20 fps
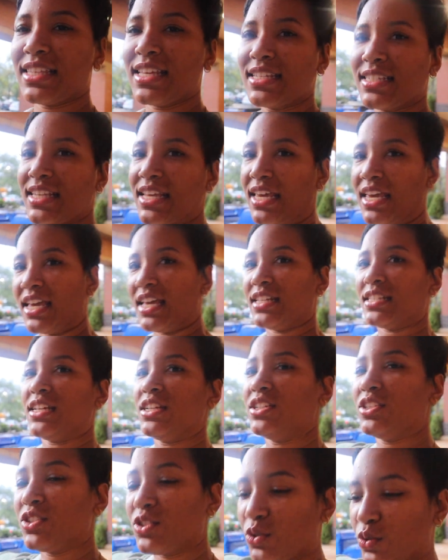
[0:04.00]
the
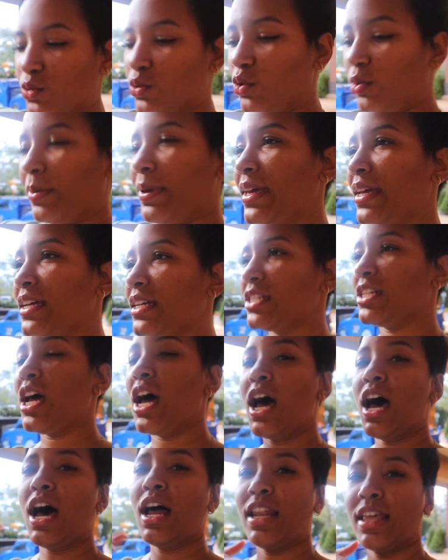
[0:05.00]
season to be
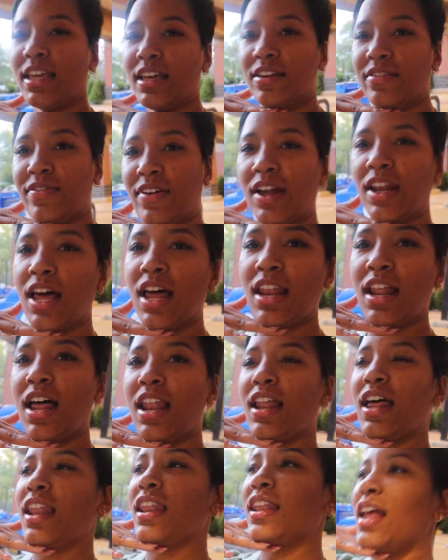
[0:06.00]
jolly, fa la la
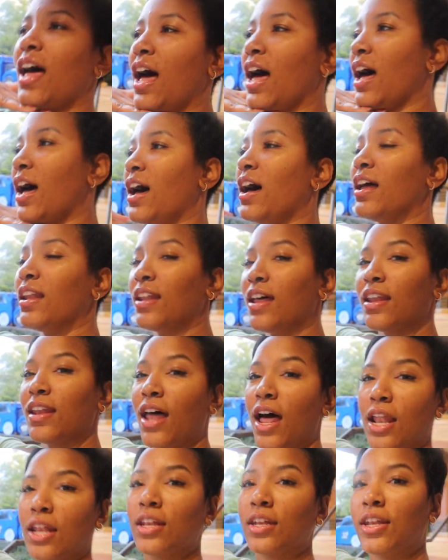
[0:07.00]
la la la
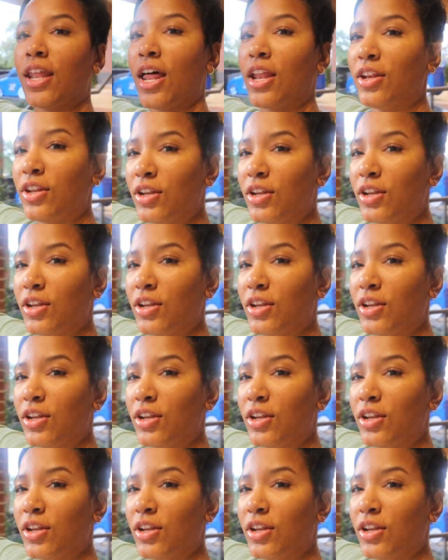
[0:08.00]
la la